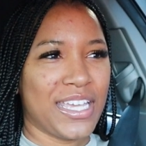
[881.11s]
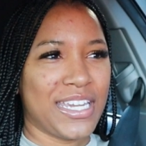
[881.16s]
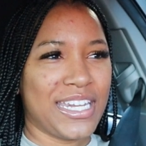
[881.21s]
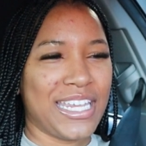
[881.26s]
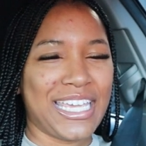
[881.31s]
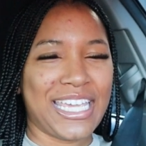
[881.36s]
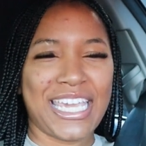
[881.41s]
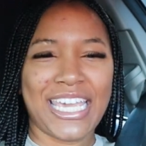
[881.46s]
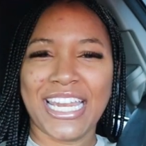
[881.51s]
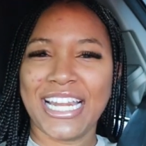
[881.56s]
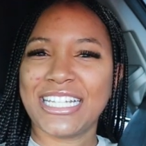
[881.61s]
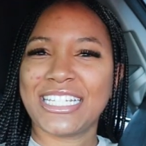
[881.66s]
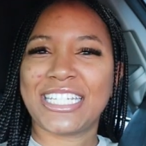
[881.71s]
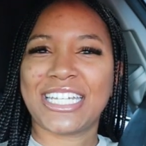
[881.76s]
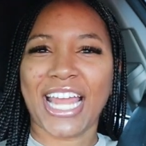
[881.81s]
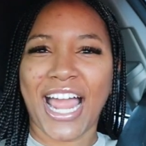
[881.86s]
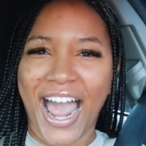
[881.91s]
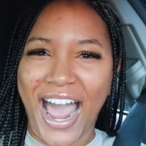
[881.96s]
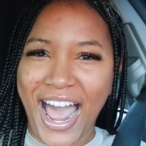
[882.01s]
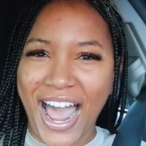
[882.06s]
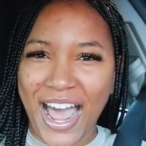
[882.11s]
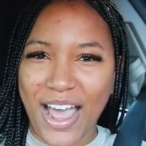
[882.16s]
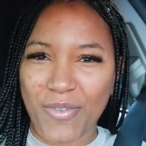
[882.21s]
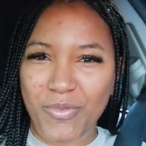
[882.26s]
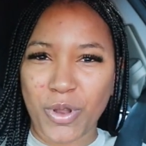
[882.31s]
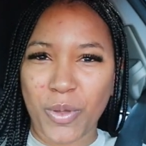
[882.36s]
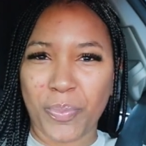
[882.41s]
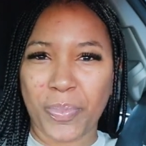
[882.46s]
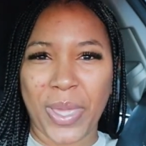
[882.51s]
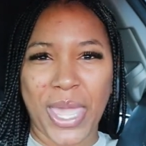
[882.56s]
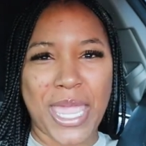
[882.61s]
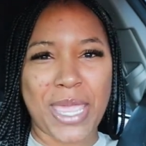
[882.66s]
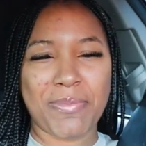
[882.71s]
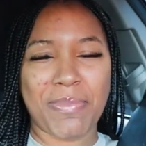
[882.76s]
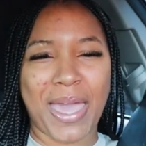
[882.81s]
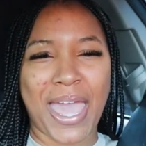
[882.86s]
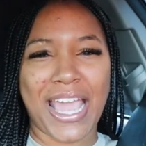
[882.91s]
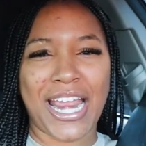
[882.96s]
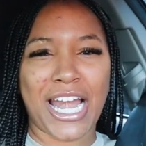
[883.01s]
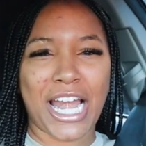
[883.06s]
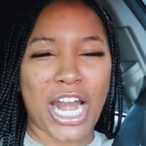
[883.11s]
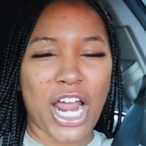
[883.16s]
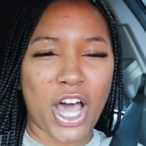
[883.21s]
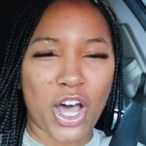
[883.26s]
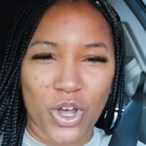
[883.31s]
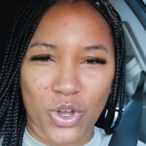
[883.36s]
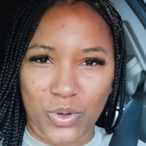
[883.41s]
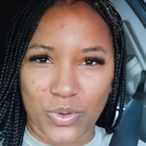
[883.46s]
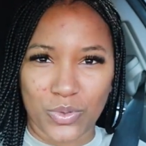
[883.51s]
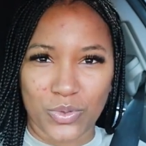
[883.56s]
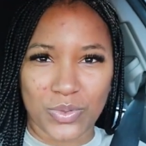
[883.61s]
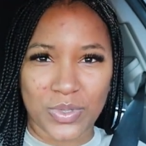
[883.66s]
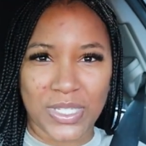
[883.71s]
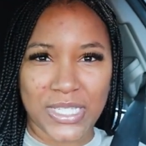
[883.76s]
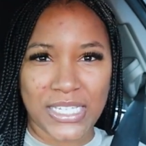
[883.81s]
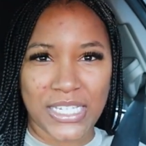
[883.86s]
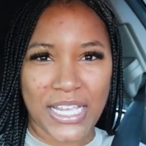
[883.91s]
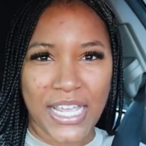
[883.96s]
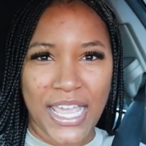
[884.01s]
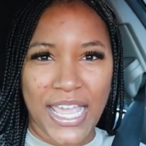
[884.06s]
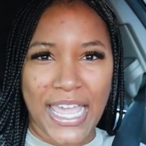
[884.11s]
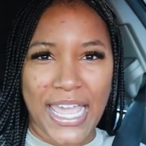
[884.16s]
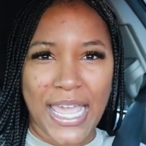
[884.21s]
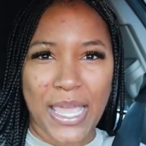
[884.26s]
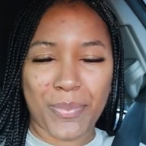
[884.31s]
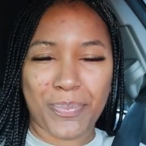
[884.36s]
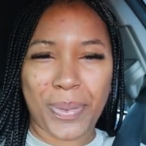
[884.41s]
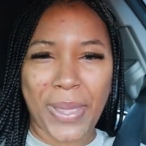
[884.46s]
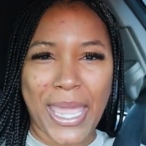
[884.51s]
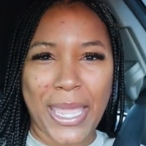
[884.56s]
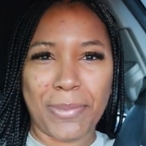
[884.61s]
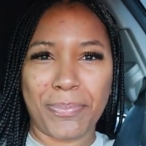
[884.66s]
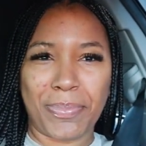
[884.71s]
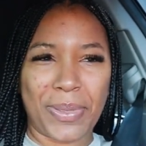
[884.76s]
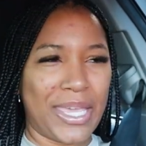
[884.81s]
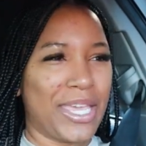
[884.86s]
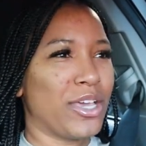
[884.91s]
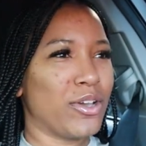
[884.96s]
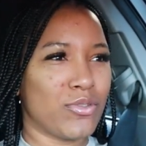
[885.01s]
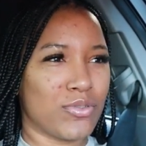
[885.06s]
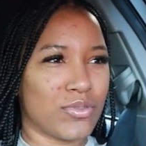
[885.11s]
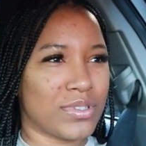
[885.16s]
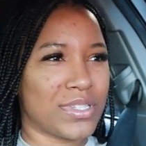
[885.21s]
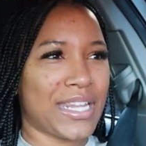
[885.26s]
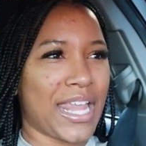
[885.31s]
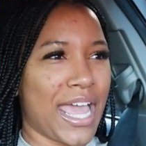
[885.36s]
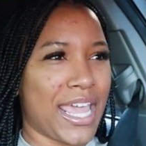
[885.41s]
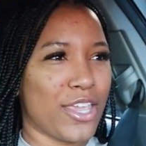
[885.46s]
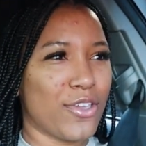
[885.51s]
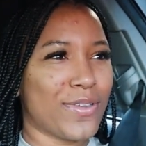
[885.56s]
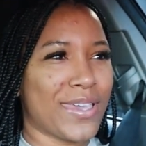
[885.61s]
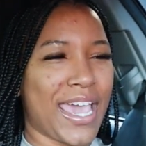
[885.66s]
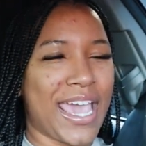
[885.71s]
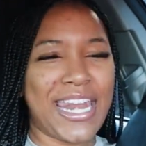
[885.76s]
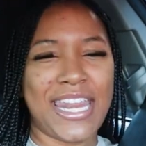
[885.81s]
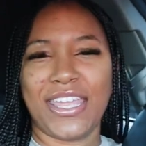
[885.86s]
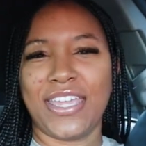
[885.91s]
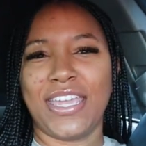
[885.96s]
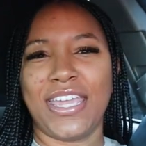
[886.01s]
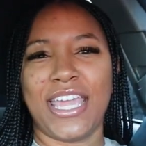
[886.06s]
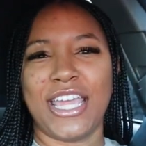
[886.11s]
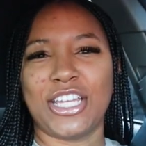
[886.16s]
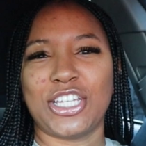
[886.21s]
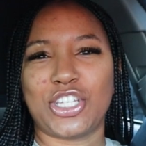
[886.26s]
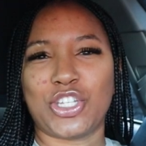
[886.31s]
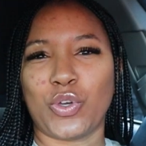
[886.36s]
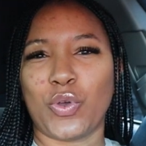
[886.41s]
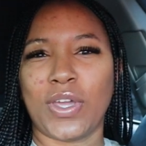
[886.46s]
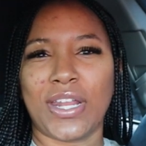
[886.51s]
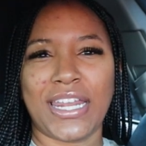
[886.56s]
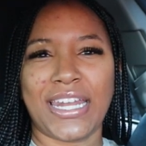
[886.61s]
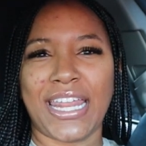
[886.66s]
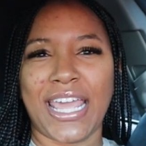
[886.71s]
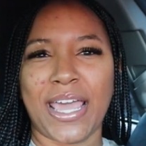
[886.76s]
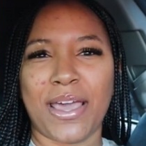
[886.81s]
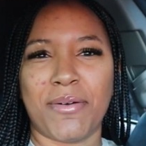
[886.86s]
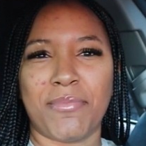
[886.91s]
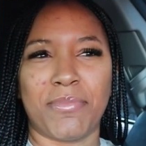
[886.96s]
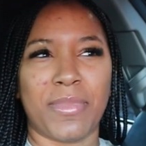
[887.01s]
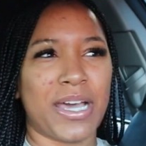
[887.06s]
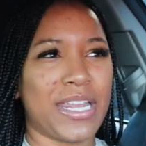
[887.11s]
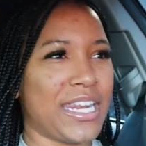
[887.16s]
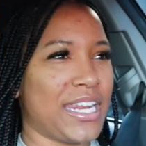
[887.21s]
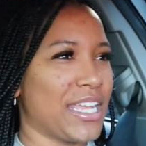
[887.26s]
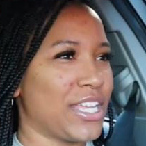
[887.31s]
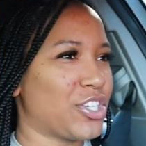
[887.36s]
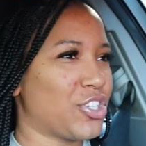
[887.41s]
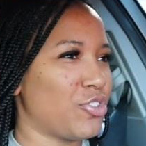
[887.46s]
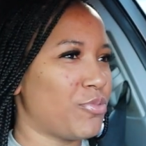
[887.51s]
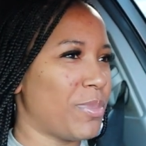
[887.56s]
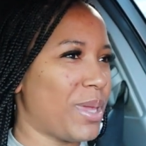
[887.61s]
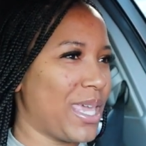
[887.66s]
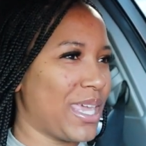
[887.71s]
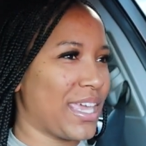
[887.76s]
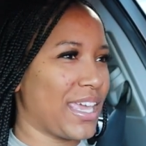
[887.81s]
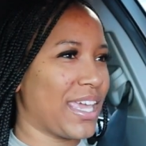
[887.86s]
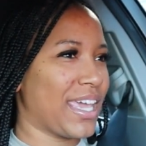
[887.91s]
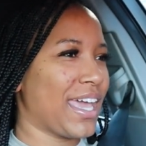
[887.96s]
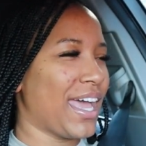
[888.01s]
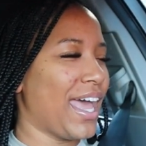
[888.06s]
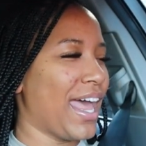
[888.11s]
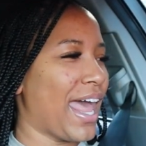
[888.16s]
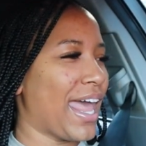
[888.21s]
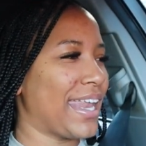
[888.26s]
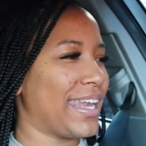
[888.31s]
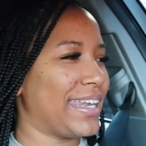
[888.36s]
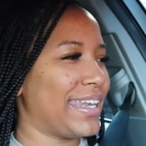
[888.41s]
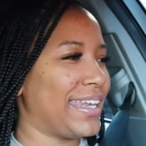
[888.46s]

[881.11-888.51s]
to get a job, to pay back loans, and pay bills. Like, you can't even enjoy the damn money that you're making. God